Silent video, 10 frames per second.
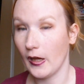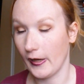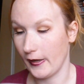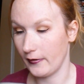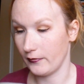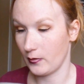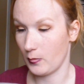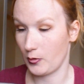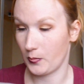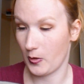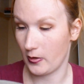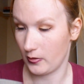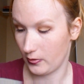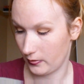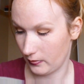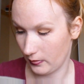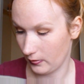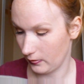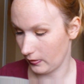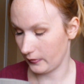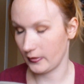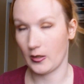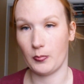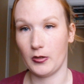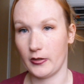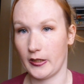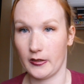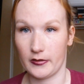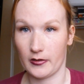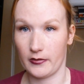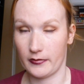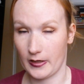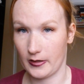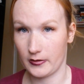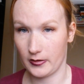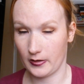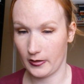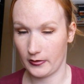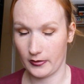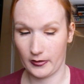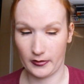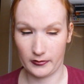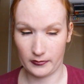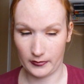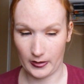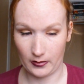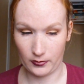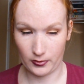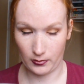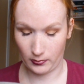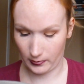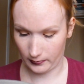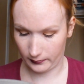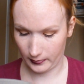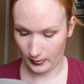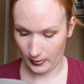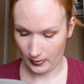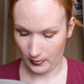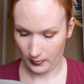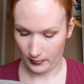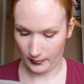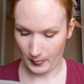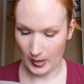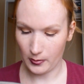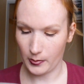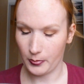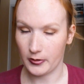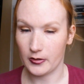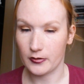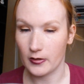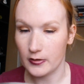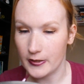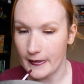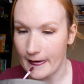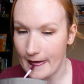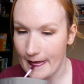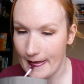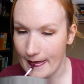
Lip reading: And for the most part, it's a couple of days of that. It's a day or so of this powder we put in his crunchy.